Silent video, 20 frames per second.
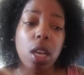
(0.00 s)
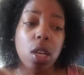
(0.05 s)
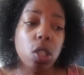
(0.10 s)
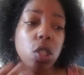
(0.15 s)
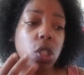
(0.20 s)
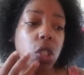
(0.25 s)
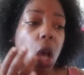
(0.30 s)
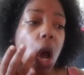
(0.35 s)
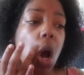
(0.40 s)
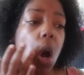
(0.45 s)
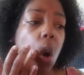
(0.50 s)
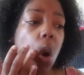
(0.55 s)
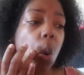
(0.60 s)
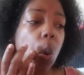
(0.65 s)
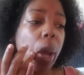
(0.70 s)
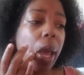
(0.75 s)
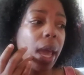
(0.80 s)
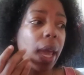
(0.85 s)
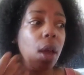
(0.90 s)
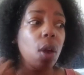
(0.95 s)
So
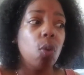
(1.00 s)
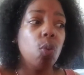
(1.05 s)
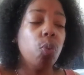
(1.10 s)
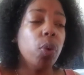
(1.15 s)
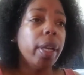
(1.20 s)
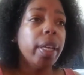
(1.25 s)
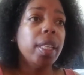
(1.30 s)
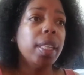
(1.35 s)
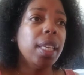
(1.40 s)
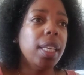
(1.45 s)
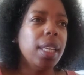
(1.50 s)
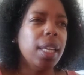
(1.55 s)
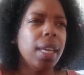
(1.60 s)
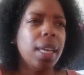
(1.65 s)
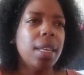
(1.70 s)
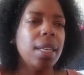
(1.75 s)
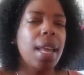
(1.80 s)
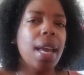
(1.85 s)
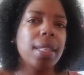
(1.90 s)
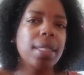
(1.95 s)
really,
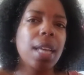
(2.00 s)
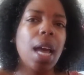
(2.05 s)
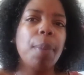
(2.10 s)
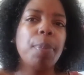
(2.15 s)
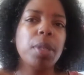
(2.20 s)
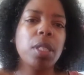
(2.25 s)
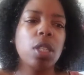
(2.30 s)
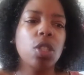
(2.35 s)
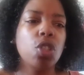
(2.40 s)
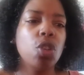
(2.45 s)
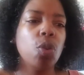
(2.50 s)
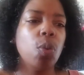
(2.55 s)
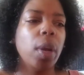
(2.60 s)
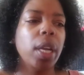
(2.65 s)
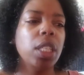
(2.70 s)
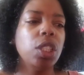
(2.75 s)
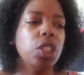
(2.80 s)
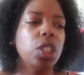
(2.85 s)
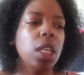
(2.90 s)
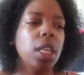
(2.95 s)
in that type of
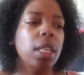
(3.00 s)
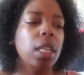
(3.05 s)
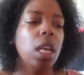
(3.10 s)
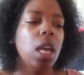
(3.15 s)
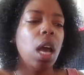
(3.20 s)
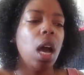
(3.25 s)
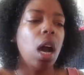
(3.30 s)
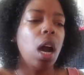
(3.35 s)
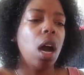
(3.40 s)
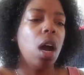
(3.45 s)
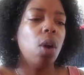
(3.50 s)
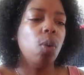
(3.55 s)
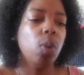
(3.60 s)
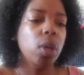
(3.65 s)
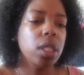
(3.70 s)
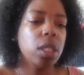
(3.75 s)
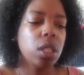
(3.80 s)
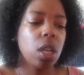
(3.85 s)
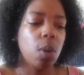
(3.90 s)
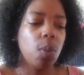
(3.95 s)
situation,
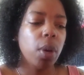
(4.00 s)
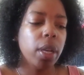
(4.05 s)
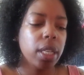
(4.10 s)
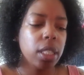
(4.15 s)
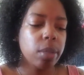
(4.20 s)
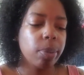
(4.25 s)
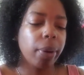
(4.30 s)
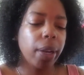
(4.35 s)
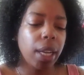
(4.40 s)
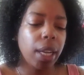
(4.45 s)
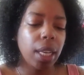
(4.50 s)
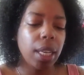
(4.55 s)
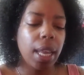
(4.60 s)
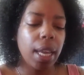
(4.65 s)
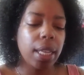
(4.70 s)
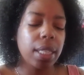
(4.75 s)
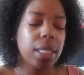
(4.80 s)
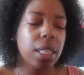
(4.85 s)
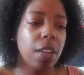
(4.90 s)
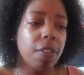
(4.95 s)
when someone is bringing
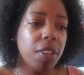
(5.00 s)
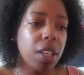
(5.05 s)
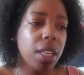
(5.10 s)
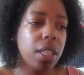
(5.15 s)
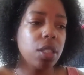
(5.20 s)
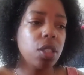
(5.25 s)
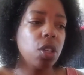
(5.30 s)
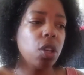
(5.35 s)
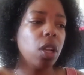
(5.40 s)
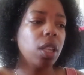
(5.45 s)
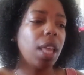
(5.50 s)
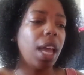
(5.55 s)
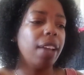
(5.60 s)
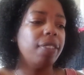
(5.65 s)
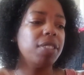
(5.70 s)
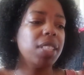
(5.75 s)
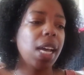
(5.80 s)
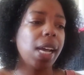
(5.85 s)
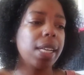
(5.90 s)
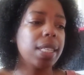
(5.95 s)
negativity into your life,
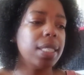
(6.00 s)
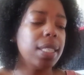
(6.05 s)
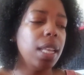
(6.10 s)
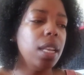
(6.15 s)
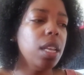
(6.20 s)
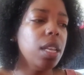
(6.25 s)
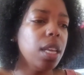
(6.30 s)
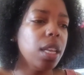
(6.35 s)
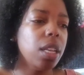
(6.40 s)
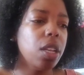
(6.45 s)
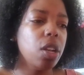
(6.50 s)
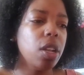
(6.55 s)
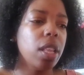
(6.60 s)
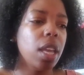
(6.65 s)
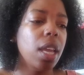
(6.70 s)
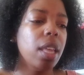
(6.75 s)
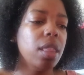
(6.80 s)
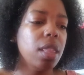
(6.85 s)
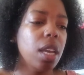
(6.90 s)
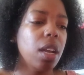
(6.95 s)
toxicity
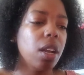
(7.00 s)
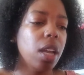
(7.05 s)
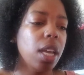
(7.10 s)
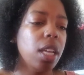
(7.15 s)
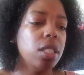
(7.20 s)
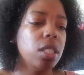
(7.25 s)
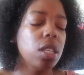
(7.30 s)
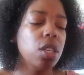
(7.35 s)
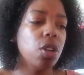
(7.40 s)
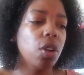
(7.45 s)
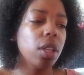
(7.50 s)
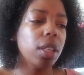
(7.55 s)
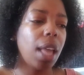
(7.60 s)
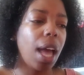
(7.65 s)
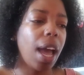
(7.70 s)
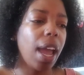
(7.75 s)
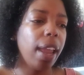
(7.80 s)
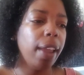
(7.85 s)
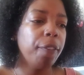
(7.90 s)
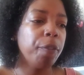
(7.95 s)
into your
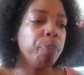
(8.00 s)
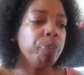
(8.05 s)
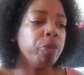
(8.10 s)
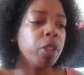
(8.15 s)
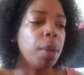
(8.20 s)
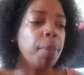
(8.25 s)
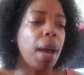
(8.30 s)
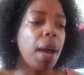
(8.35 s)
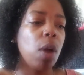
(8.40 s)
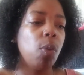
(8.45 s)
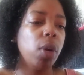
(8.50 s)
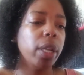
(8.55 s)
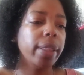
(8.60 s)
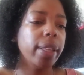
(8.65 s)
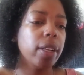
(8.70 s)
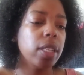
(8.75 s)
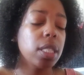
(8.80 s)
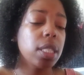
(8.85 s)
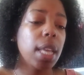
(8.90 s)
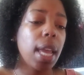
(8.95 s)
life by what
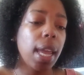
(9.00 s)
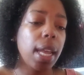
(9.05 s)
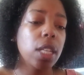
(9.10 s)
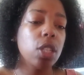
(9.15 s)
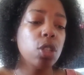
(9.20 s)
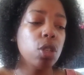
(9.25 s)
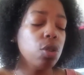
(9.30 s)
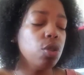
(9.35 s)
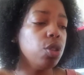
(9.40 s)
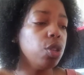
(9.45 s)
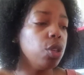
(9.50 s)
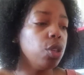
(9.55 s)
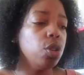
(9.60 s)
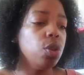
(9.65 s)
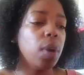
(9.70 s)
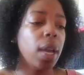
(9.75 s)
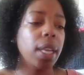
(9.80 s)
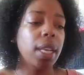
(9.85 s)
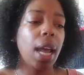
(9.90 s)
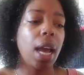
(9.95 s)
they're saying to
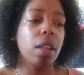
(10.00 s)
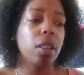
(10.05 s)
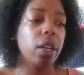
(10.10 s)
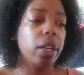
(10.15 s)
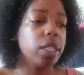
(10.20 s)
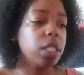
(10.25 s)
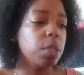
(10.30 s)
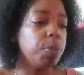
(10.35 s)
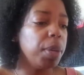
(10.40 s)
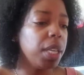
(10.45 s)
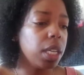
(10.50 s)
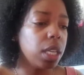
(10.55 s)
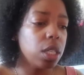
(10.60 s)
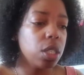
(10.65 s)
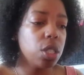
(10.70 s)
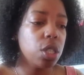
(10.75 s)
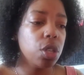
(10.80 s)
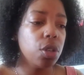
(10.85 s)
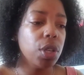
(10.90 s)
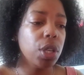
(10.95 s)
you and how they're speaking
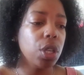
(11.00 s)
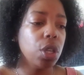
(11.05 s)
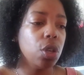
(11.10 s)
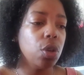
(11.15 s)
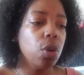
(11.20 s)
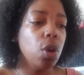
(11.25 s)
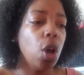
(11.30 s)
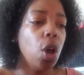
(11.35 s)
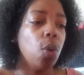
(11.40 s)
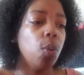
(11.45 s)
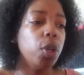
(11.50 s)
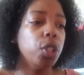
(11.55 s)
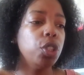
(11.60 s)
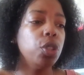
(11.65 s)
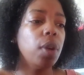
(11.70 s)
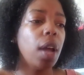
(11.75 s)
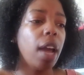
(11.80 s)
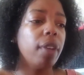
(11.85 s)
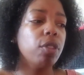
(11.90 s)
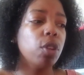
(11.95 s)
to you, what
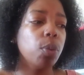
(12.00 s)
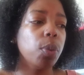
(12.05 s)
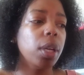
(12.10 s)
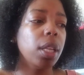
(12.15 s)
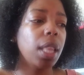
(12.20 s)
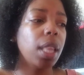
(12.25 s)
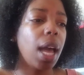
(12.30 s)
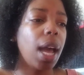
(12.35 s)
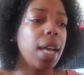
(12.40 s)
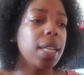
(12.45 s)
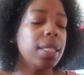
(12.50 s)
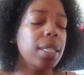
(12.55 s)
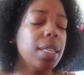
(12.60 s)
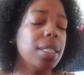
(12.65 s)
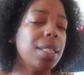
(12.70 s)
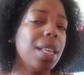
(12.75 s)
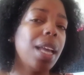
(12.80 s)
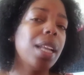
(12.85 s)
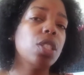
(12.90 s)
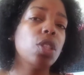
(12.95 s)
you have to realize is
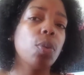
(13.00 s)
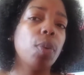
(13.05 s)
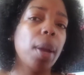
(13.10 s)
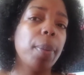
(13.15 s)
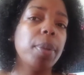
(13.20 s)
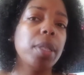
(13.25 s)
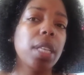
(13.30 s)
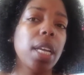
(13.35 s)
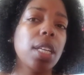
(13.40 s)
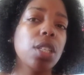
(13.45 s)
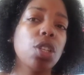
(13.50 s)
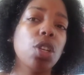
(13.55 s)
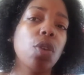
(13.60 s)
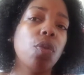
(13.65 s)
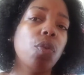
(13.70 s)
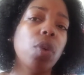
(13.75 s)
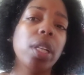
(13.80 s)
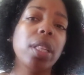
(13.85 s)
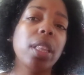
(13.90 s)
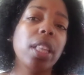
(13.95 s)
that is a reputation
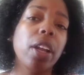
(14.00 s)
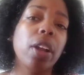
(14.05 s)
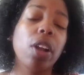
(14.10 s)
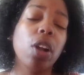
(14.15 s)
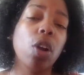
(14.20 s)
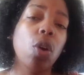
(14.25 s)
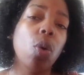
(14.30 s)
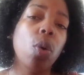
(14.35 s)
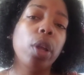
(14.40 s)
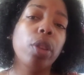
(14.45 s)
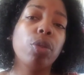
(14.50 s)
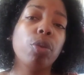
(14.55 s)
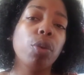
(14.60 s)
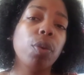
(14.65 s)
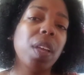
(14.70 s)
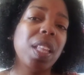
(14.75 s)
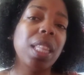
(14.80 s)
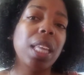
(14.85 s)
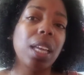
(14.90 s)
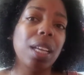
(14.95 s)
of what they're going through
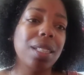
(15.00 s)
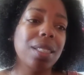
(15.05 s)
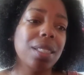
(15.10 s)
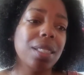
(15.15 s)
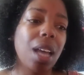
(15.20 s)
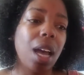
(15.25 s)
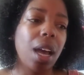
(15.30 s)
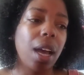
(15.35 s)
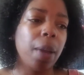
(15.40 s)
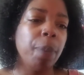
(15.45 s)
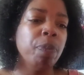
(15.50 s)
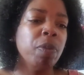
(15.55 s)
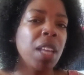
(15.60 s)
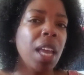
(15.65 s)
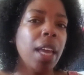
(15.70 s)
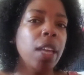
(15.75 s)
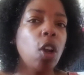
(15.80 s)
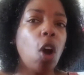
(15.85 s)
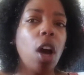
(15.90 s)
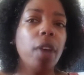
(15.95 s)
in the inside.
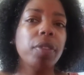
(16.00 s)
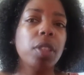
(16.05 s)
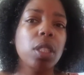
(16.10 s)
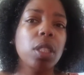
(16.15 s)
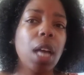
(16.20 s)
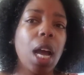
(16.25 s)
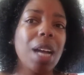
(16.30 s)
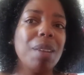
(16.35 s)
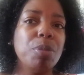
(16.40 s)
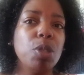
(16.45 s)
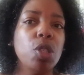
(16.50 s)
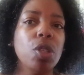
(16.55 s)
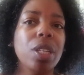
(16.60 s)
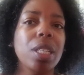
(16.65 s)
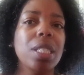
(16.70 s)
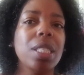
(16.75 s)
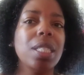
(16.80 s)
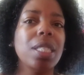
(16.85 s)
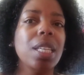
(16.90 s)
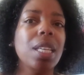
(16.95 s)
And oftentimes you
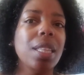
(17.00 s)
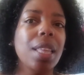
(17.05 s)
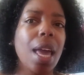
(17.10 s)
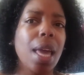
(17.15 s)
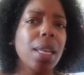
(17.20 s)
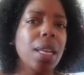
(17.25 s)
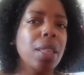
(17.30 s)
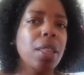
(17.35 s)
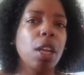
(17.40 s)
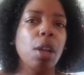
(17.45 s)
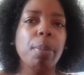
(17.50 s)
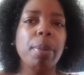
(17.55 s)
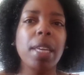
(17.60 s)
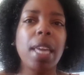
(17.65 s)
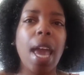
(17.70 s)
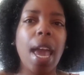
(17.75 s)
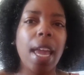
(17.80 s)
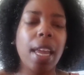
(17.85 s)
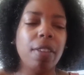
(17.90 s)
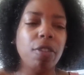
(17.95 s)
can see that in their
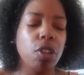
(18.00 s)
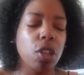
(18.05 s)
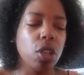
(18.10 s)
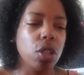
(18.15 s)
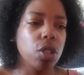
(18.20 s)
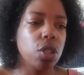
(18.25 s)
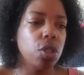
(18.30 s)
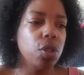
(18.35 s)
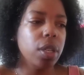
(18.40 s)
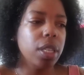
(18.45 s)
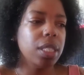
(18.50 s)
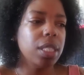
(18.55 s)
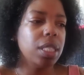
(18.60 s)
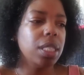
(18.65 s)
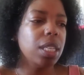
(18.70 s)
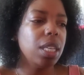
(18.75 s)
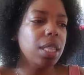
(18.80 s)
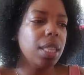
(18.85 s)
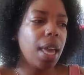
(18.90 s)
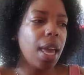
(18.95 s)
behaviors. You can
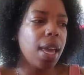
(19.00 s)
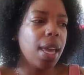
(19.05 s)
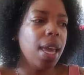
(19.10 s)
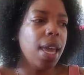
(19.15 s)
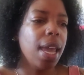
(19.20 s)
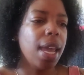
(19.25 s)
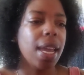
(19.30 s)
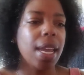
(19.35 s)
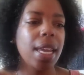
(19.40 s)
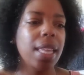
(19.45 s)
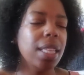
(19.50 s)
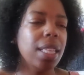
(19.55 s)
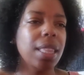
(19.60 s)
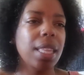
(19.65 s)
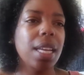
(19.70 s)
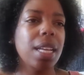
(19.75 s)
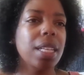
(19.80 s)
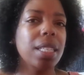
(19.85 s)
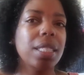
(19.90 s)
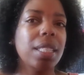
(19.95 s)
see that in the
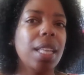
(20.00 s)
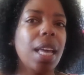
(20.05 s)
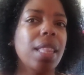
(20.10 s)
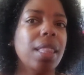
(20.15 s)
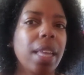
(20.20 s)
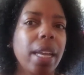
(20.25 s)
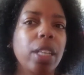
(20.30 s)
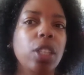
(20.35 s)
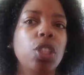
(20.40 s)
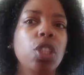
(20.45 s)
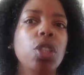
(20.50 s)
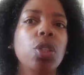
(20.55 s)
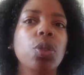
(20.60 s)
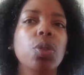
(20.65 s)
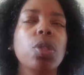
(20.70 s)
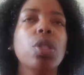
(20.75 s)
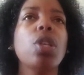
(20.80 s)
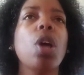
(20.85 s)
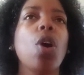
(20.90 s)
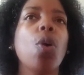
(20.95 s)
things that they do.
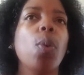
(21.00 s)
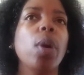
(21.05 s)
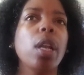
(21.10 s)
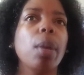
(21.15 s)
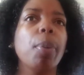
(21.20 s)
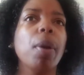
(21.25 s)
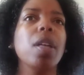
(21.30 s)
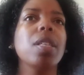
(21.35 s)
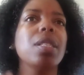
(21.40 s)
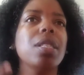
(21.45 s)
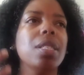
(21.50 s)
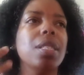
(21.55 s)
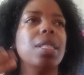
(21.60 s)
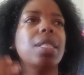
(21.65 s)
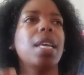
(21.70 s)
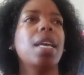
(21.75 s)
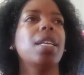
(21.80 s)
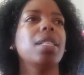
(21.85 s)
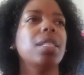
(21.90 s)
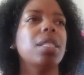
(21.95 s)
So when a person
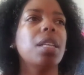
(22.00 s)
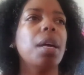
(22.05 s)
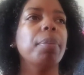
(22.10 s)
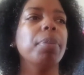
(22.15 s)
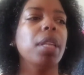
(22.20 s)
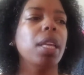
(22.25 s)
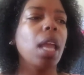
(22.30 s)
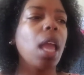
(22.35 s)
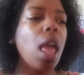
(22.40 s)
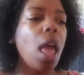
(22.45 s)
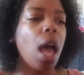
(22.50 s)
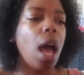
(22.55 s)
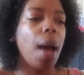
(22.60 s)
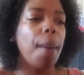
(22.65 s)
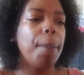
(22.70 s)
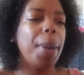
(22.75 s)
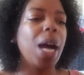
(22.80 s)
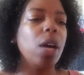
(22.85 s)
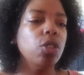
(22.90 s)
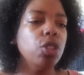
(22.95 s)
says something
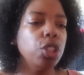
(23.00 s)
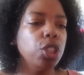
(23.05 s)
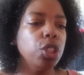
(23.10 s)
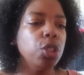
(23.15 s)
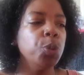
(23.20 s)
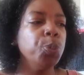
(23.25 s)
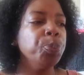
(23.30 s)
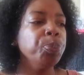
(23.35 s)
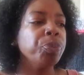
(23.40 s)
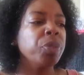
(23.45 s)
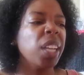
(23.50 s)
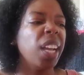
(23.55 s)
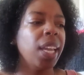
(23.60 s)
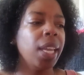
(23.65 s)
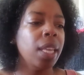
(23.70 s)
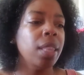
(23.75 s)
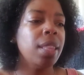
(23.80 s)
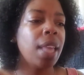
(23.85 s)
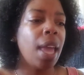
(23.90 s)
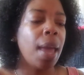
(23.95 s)
about you
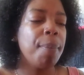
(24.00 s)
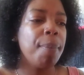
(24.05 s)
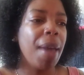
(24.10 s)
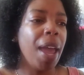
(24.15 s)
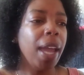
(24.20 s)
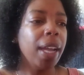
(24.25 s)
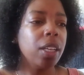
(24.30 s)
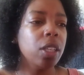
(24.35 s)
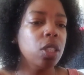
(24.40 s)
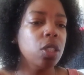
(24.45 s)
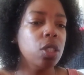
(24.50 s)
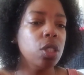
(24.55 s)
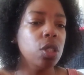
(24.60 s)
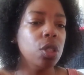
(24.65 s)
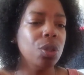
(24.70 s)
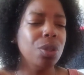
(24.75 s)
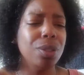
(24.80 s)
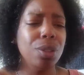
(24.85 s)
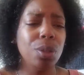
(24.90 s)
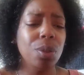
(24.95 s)
in that
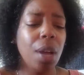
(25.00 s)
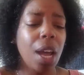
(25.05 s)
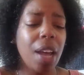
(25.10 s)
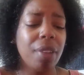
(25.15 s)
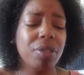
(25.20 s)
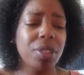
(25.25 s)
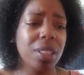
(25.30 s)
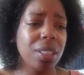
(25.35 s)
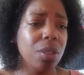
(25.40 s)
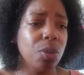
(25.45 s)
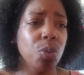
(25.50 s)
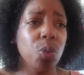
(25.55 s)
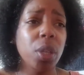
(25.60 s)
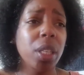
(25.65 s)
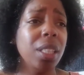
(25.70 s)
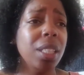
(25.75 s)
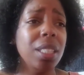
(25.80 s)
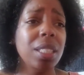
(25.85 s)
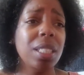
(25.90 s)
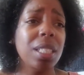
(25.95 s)
magnitude, you have to
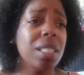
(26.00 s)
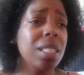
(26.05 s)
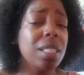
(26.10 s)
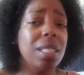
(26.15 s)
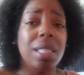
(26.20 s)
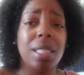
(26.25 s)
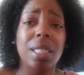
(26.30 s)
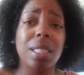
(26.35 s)
really just